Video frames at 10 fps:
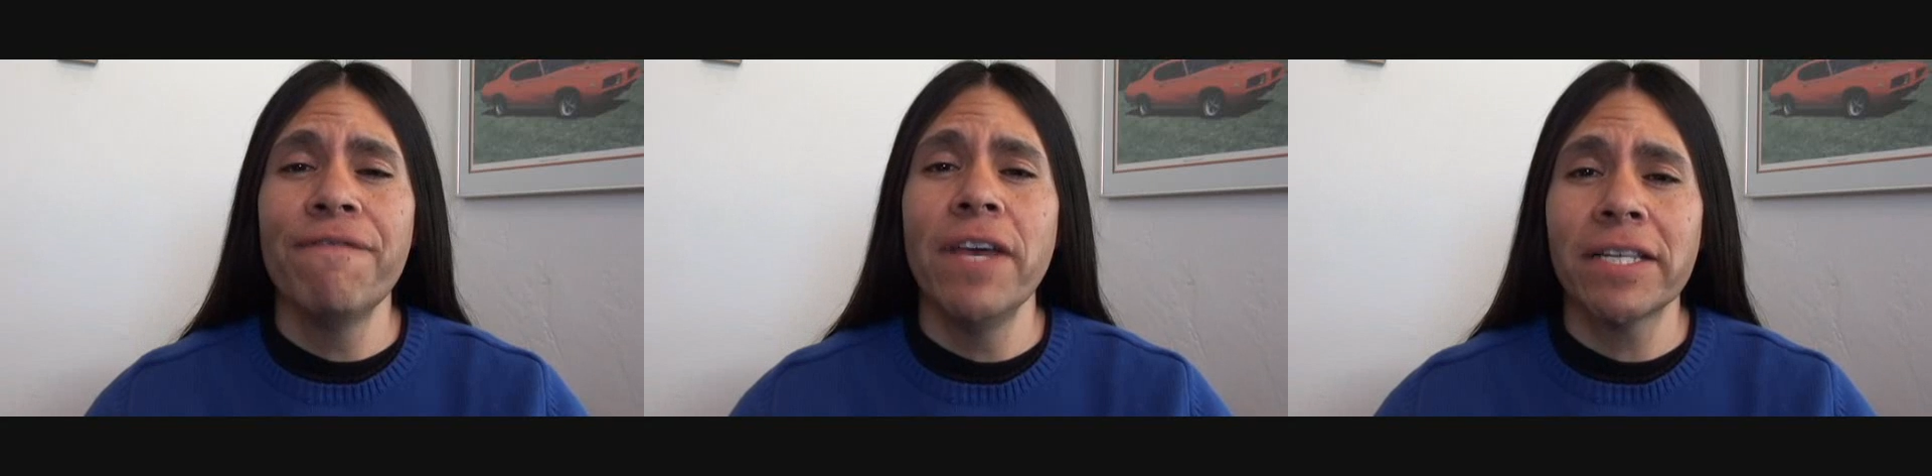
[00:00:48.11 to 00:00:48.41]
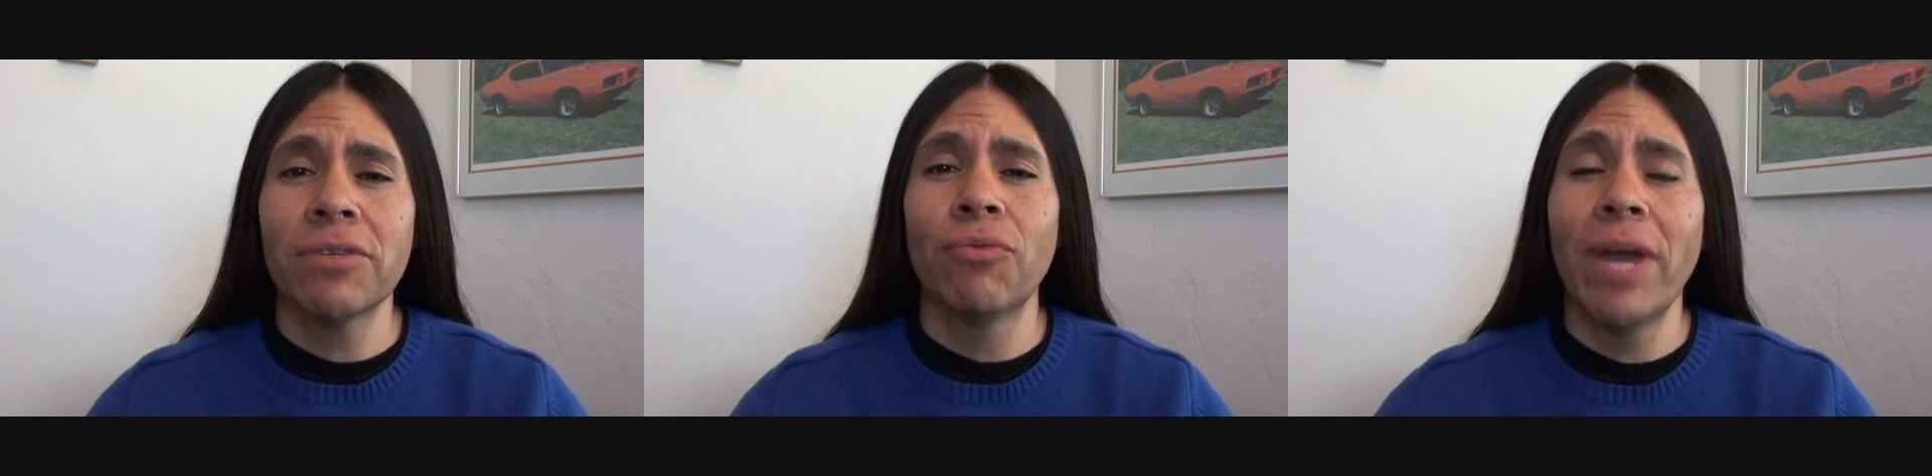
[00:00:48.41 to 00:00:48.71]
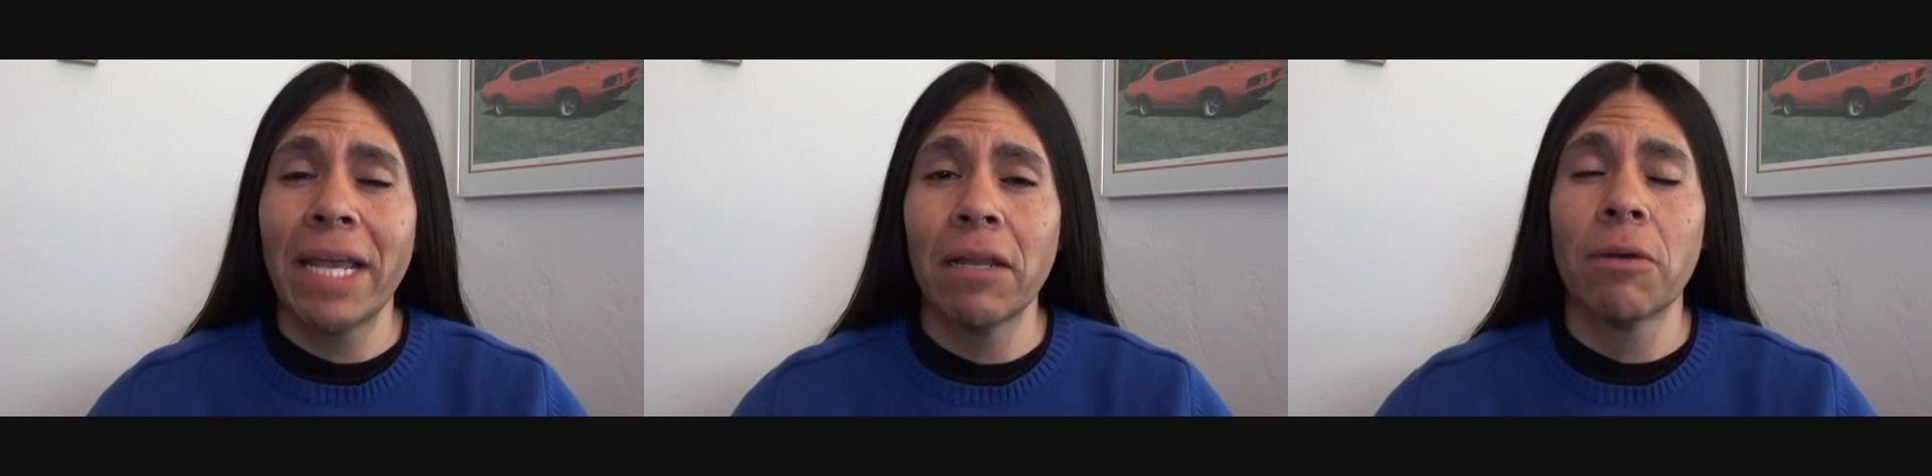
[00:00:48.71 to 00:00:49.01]
fixed
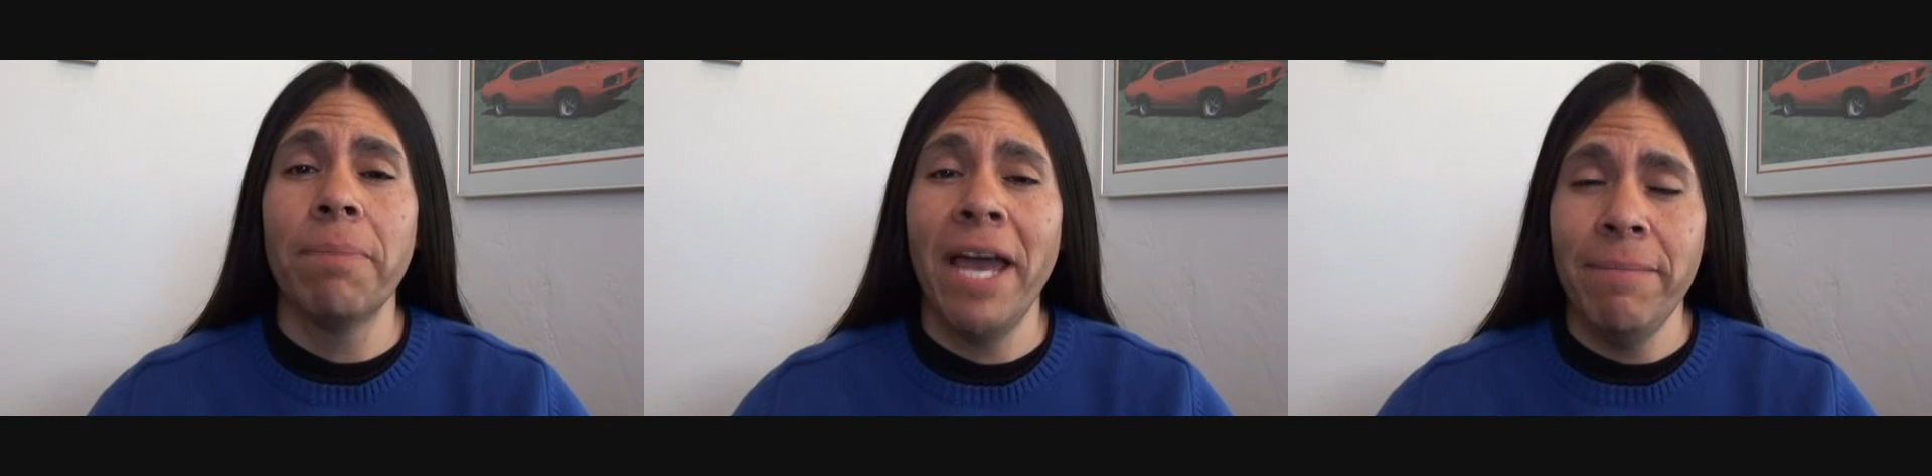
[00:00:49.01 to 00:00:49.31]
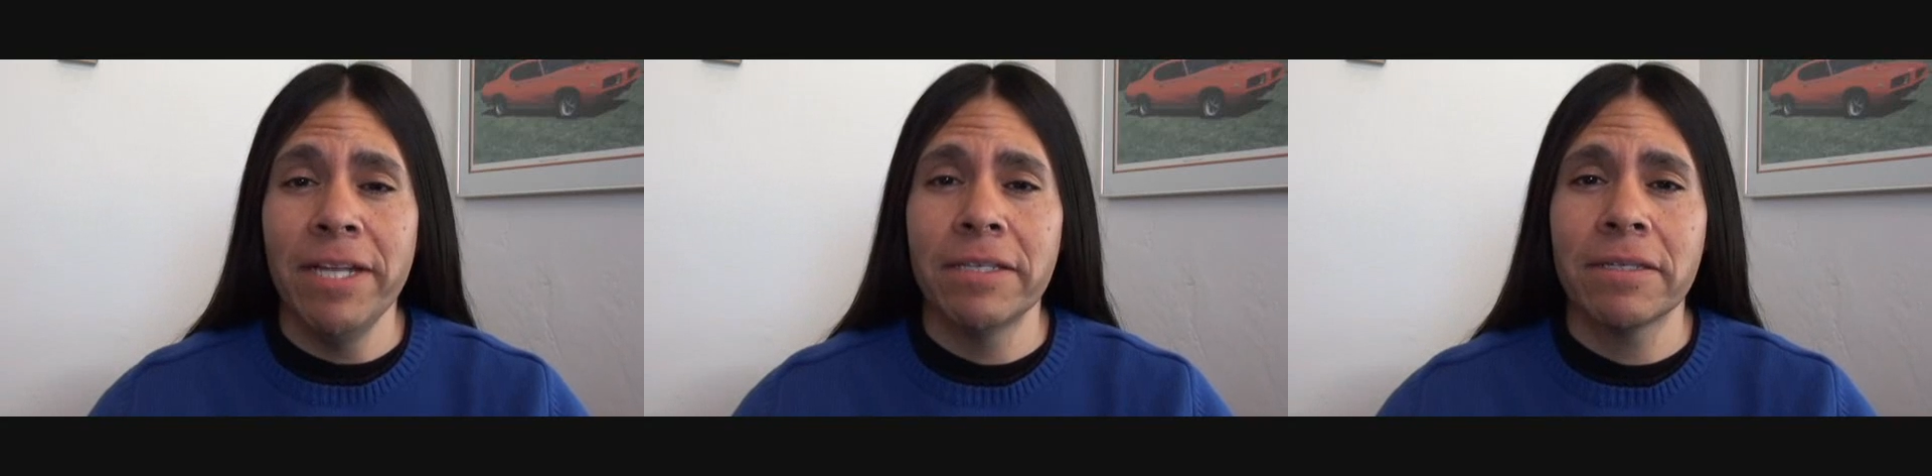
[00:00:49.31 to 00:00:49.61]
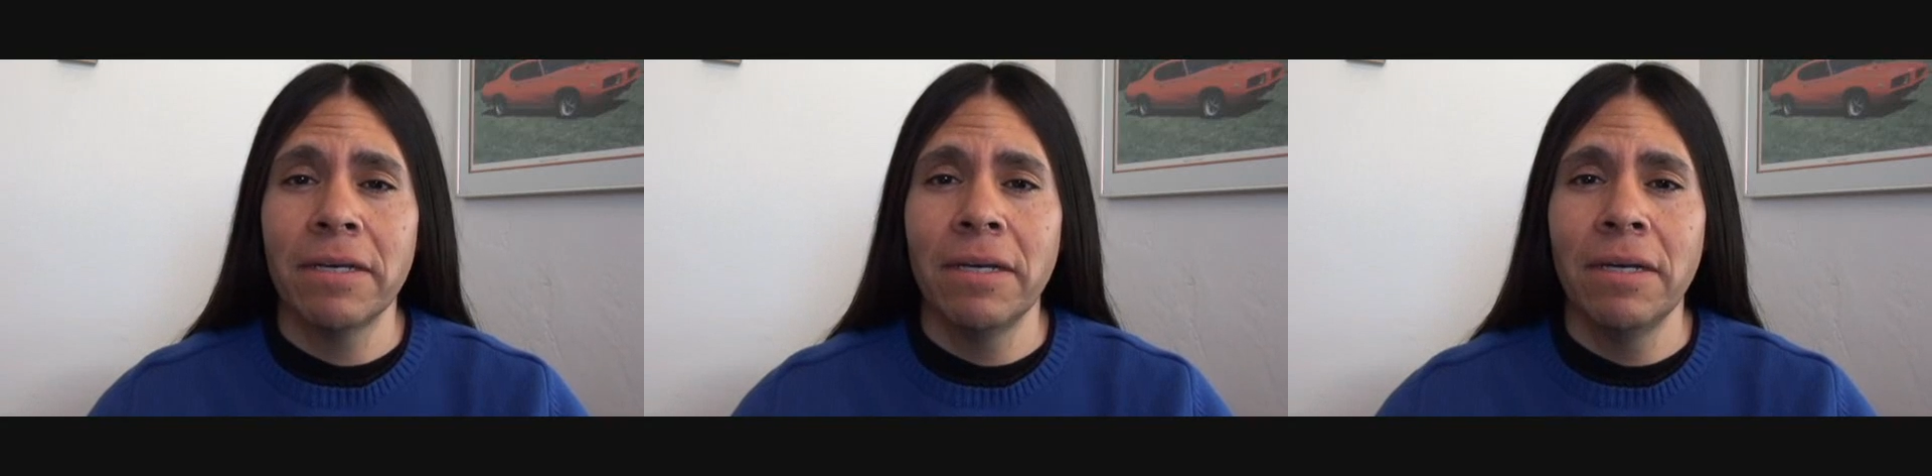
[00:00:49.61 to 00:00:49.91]
regular
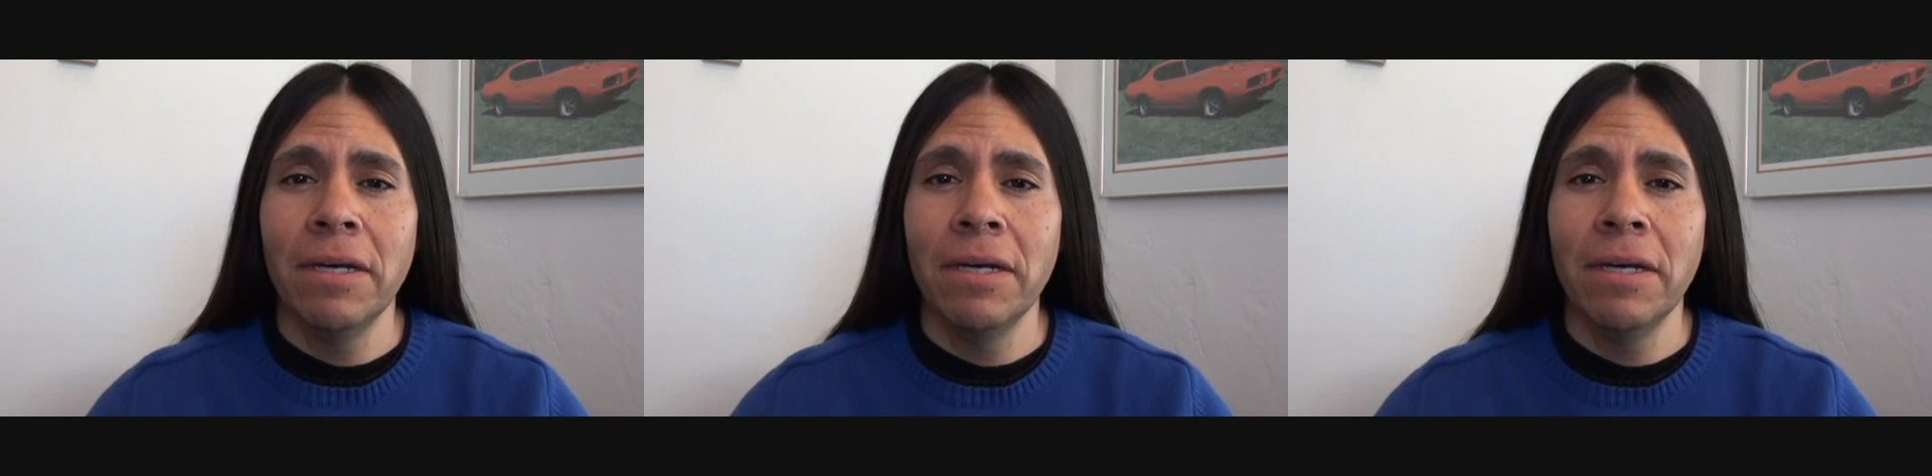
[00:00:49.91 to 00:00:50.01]
payments.